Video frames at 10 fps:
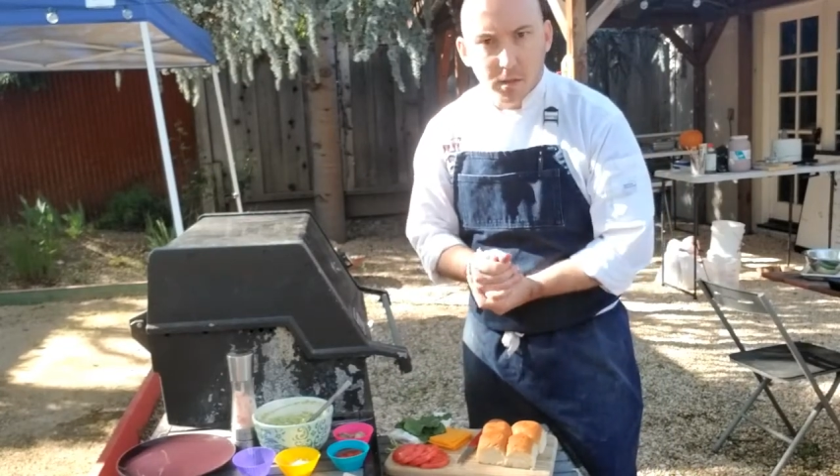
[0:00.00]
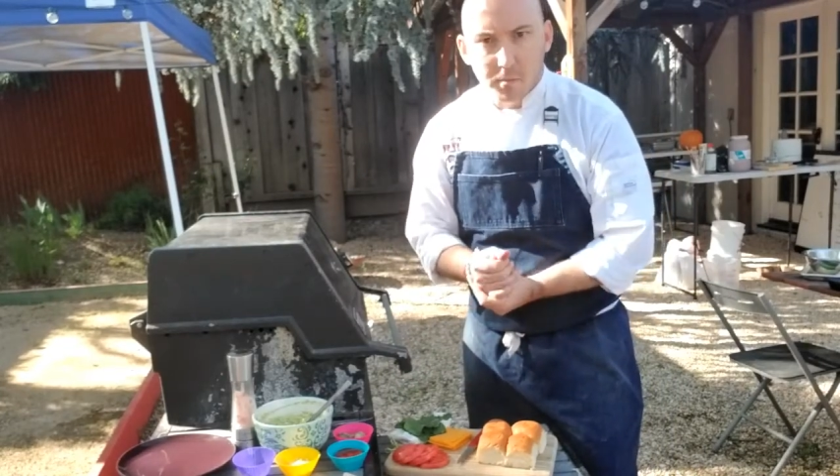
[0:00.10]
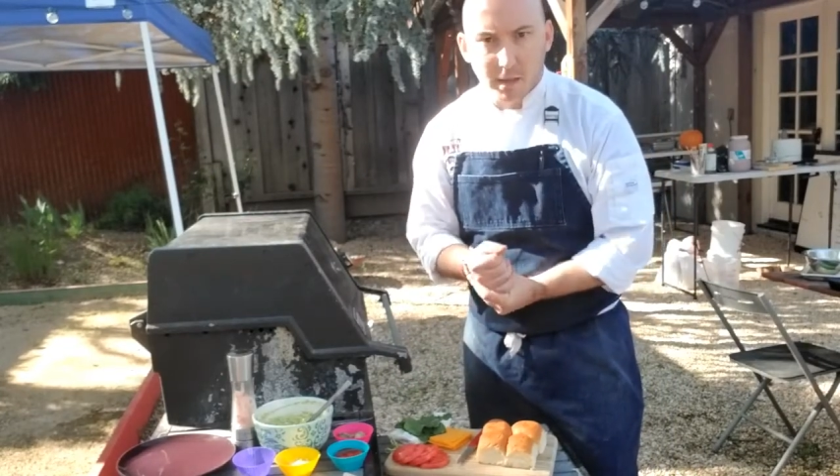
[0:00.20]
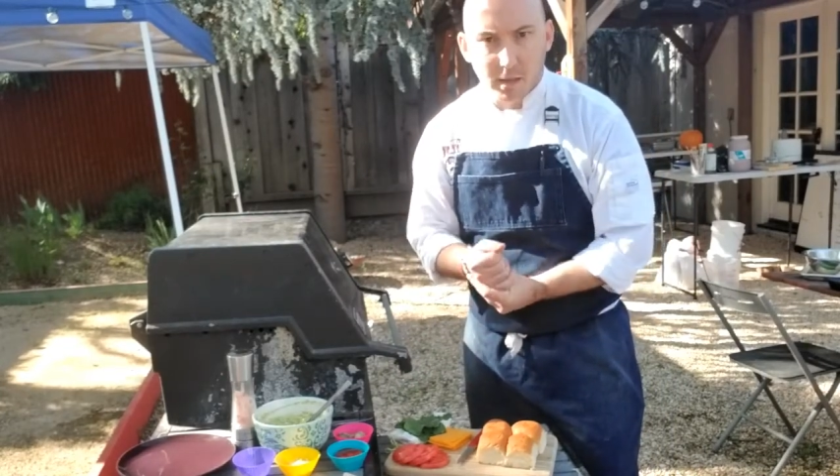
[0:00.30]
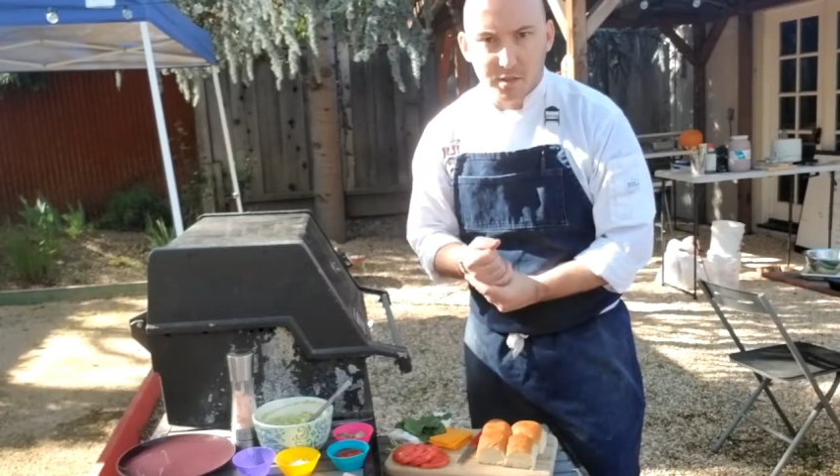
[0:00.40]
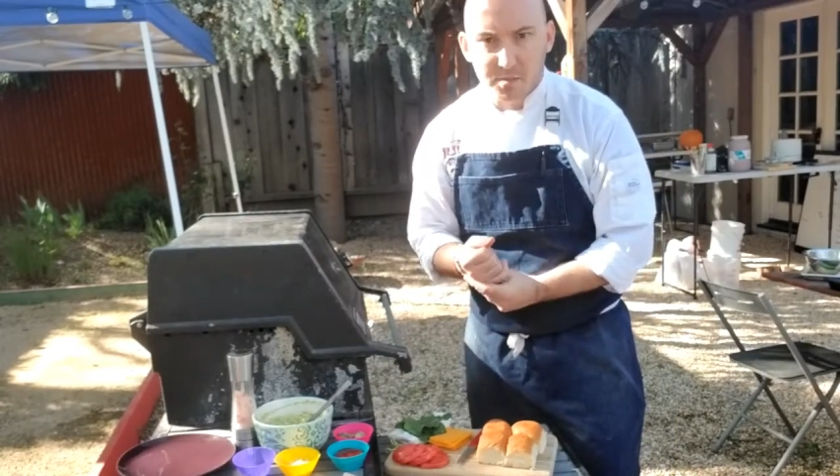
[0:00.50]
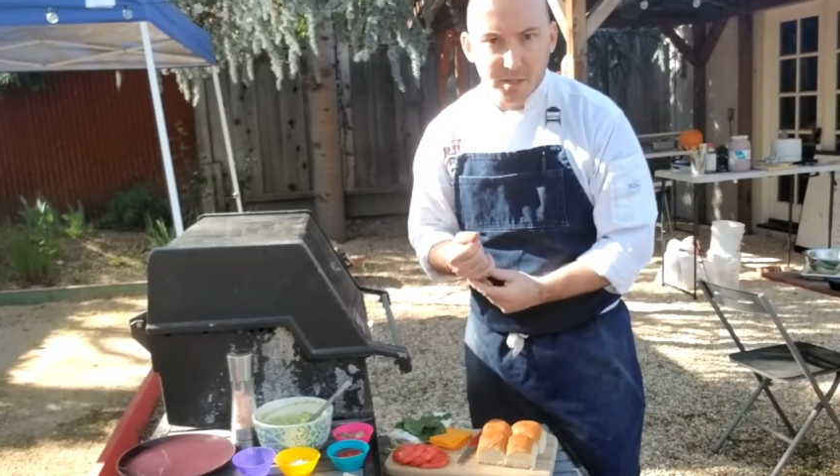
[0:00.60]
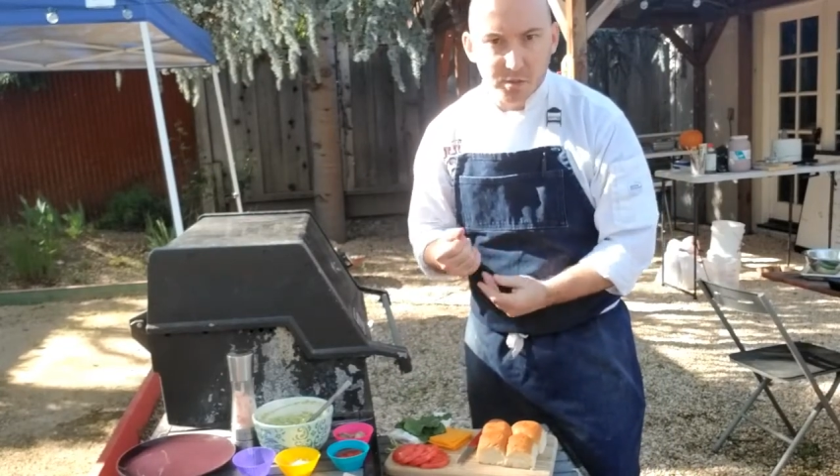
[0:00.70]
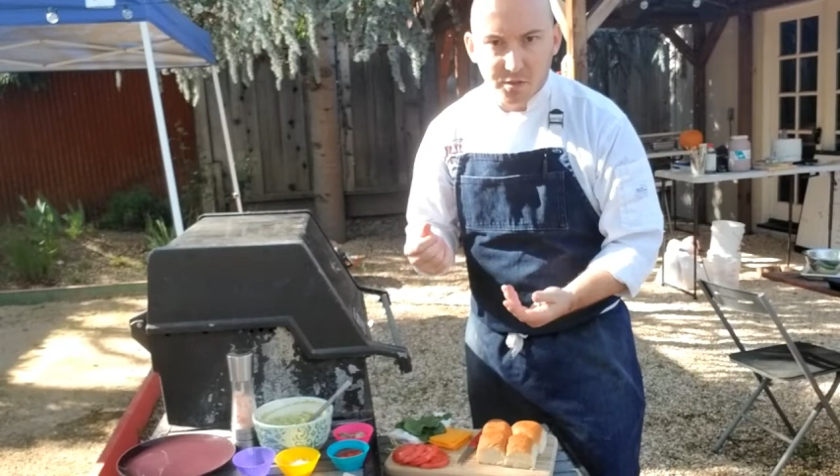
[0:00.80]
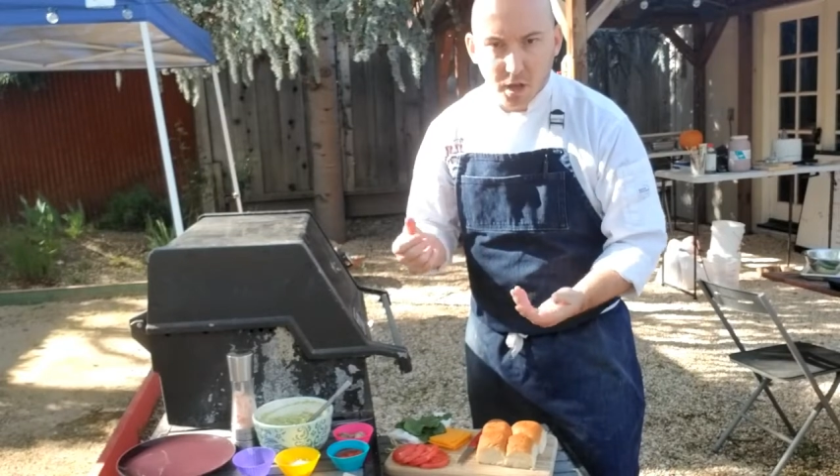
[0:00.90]
make like a
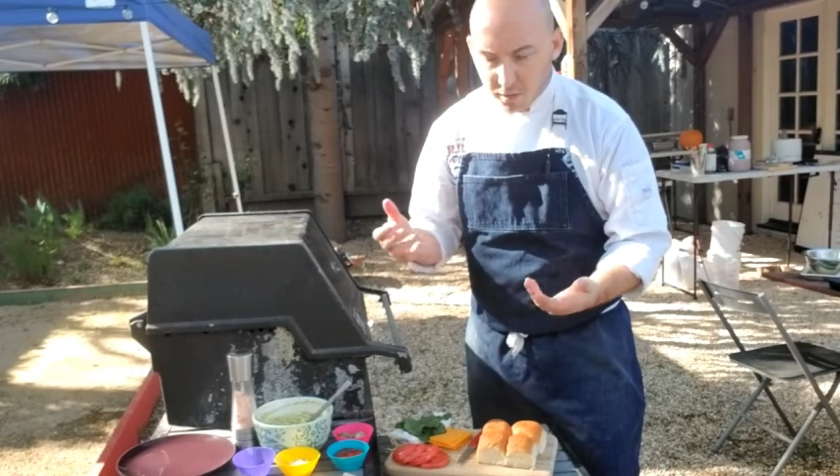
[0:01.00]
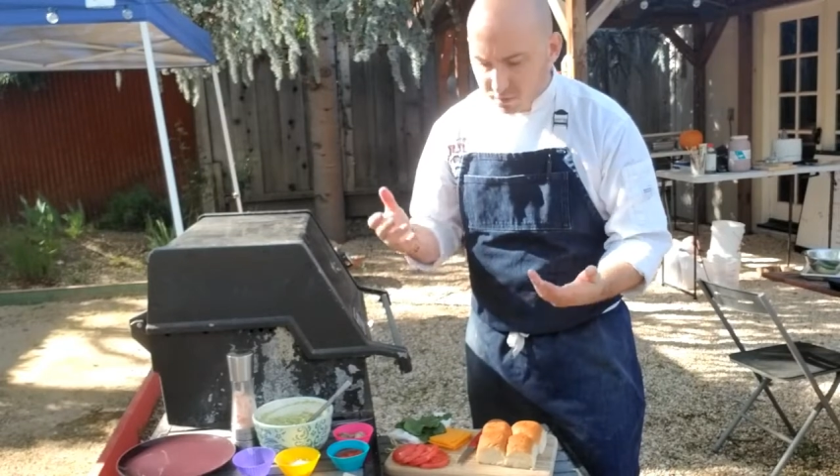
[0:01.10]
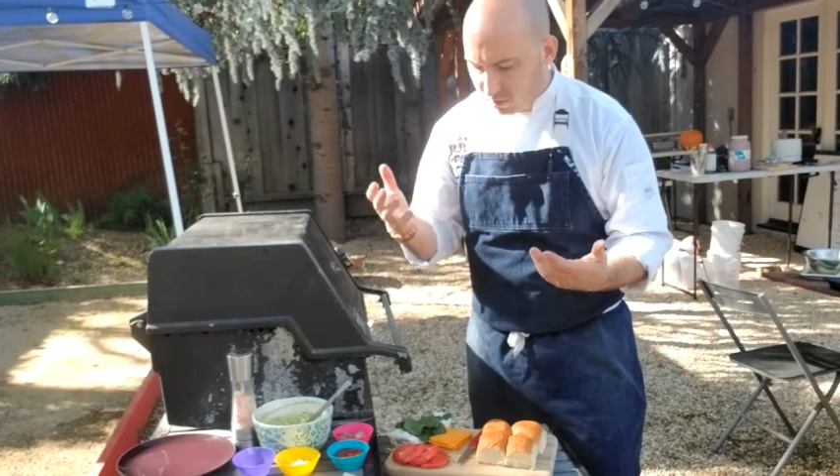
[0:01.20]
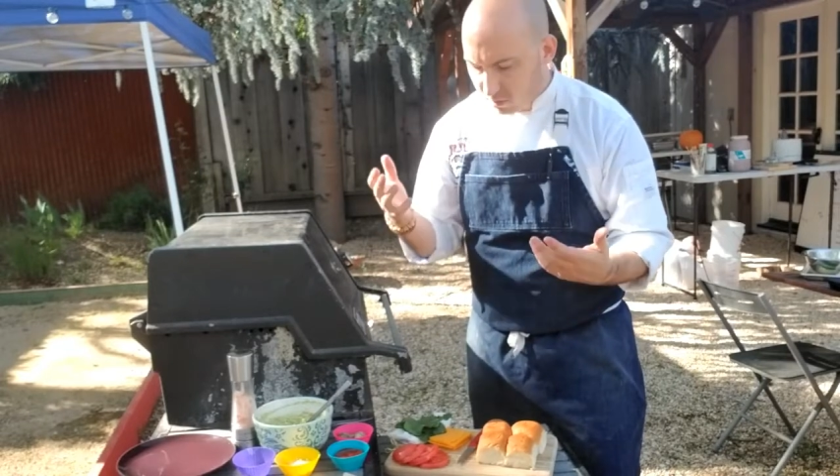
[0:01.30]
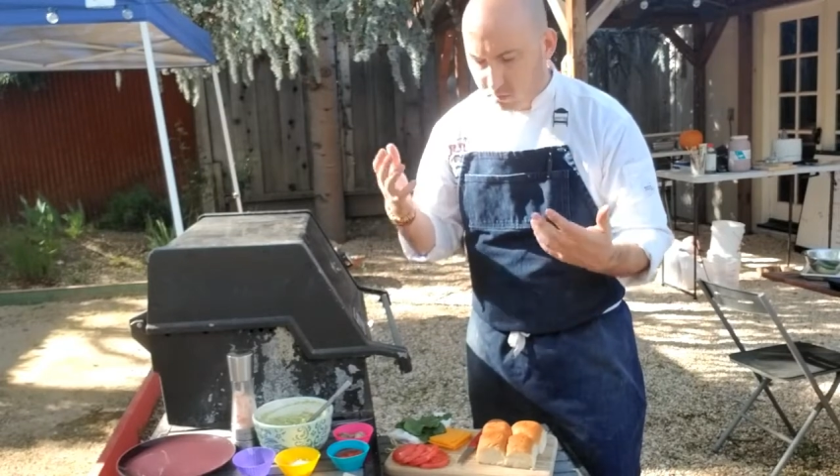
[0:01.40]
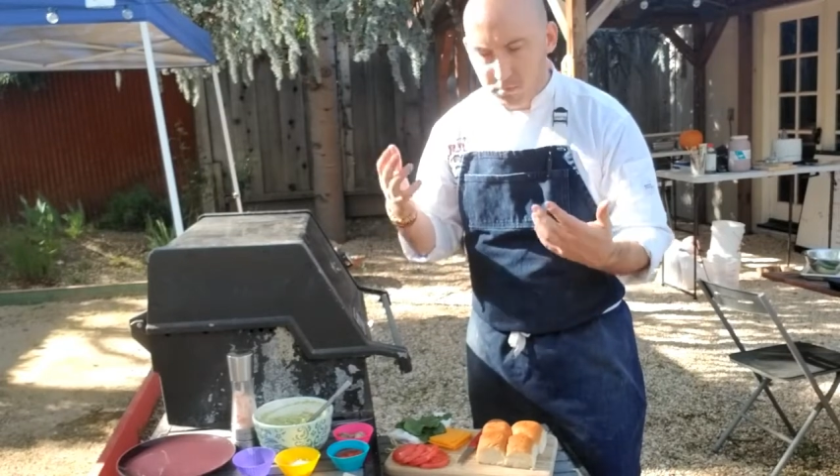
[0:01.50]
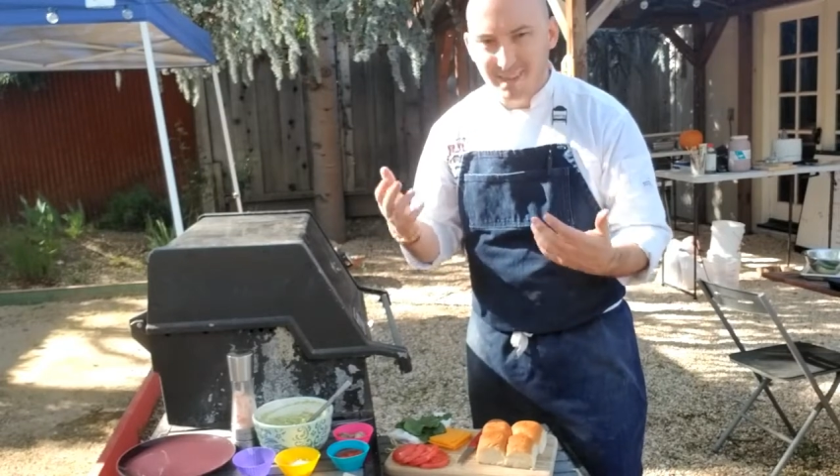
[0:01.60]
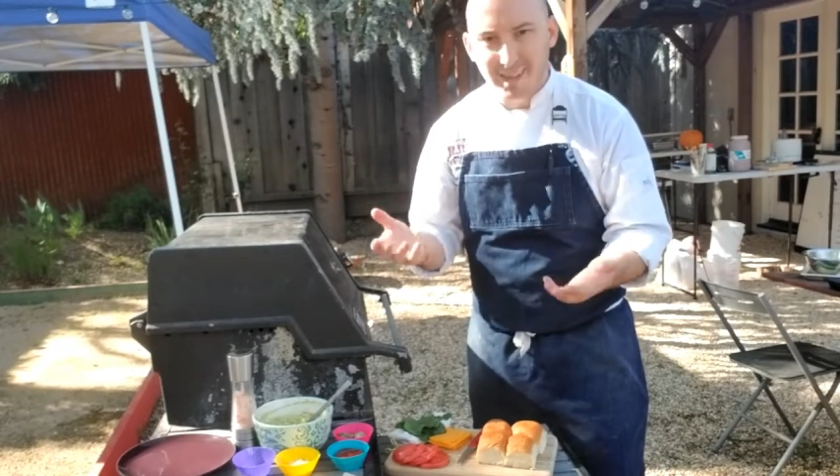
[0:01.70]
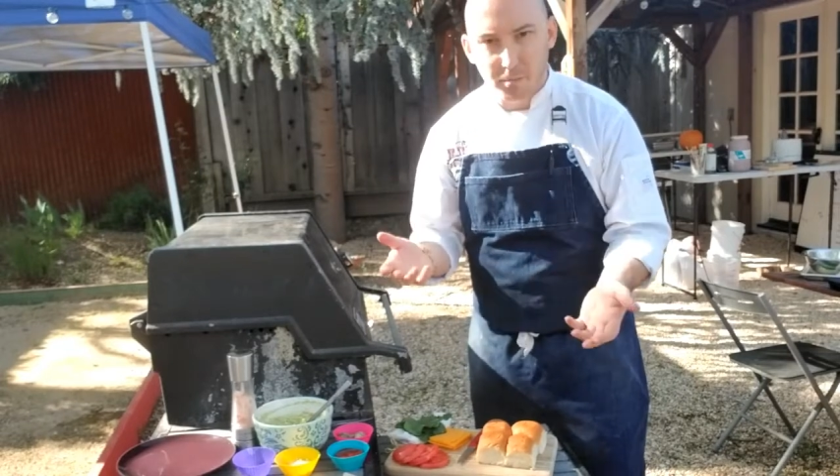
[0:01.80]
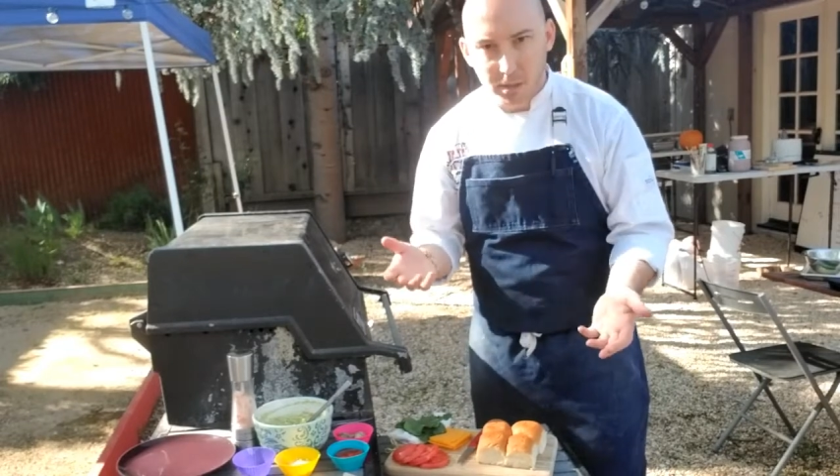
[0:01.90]
special sauce,
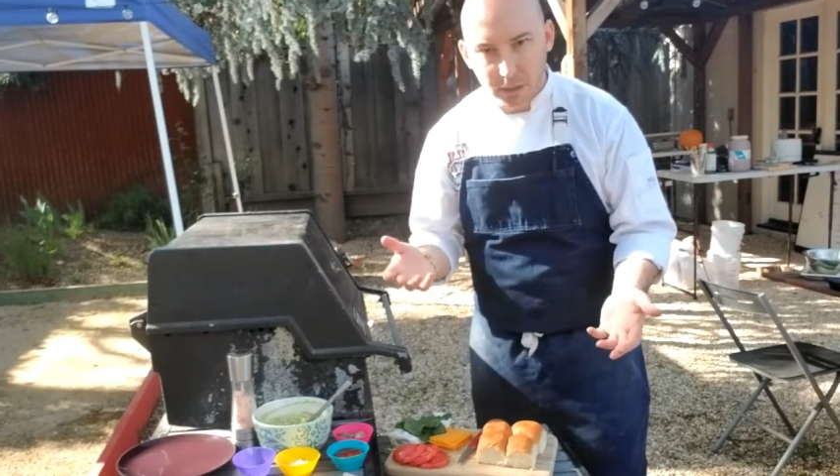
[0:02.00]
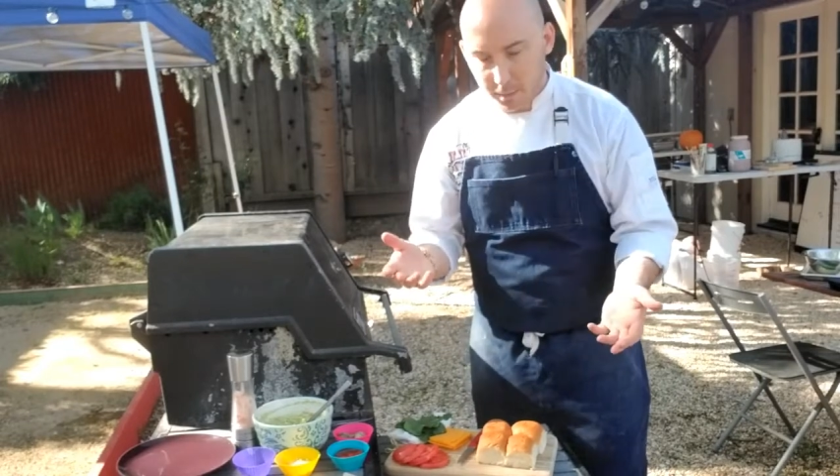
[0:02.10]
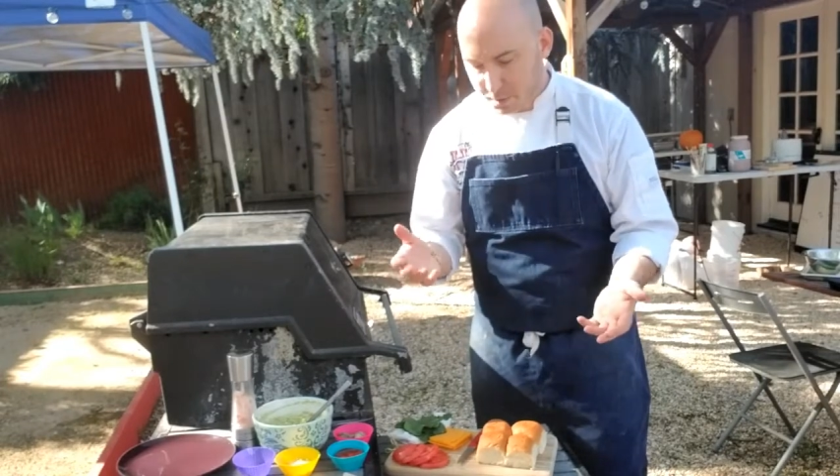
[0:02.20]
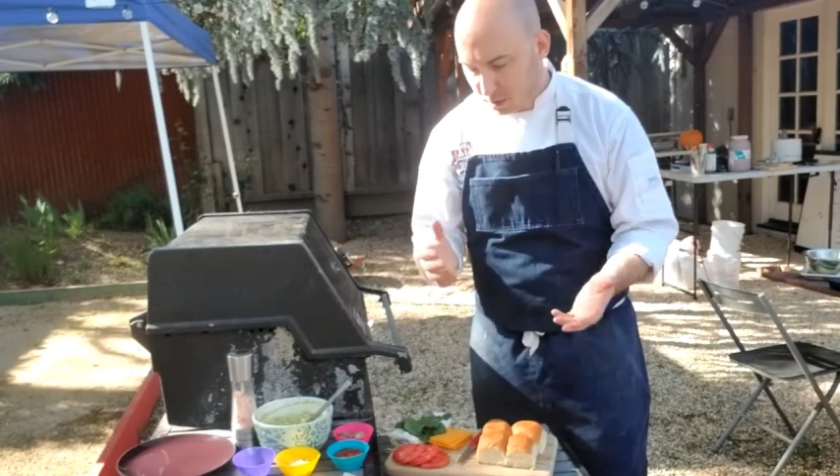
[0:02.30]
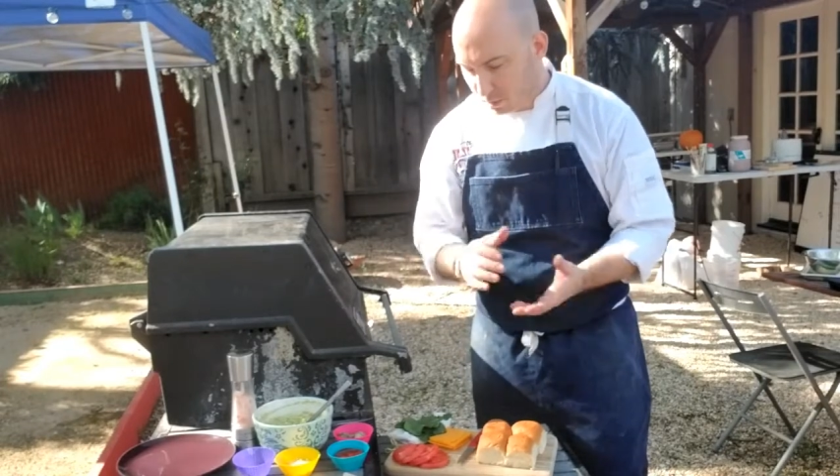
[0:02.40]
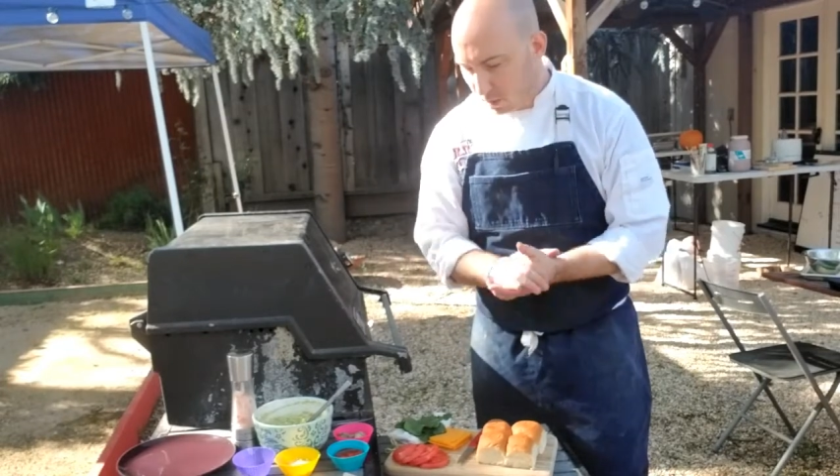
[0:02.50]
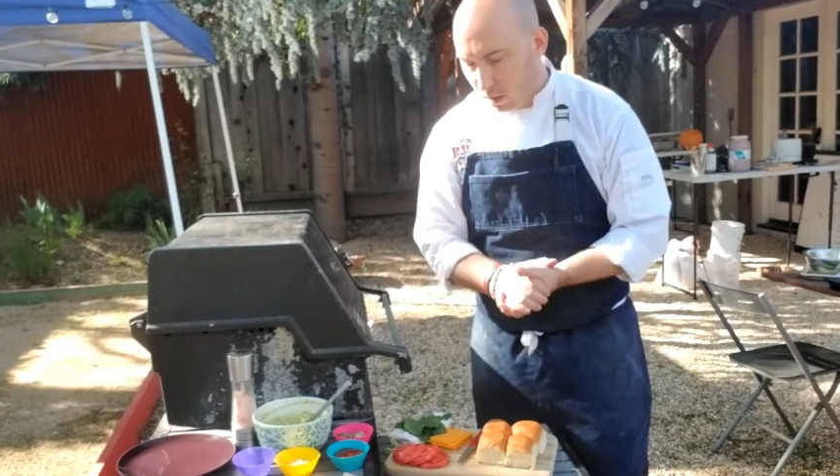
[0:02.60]
completely up to you.